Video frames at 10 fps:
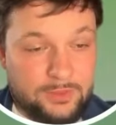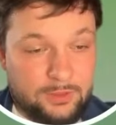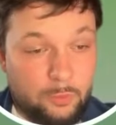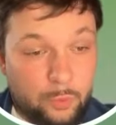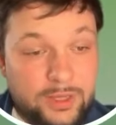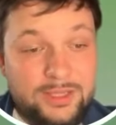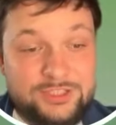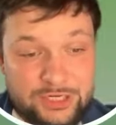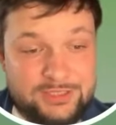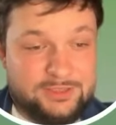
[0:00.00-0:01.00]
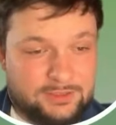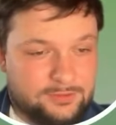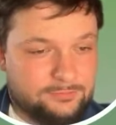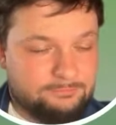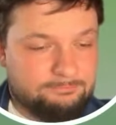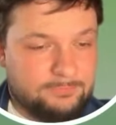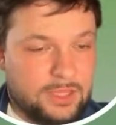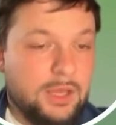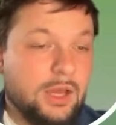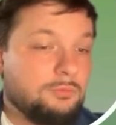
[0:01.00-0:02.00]
We test it.
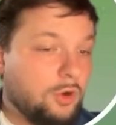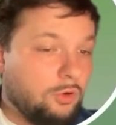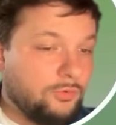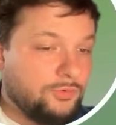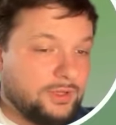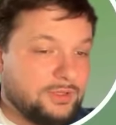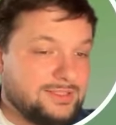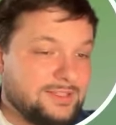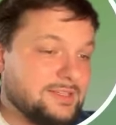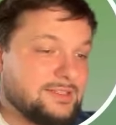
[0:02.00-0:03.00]
More often, this is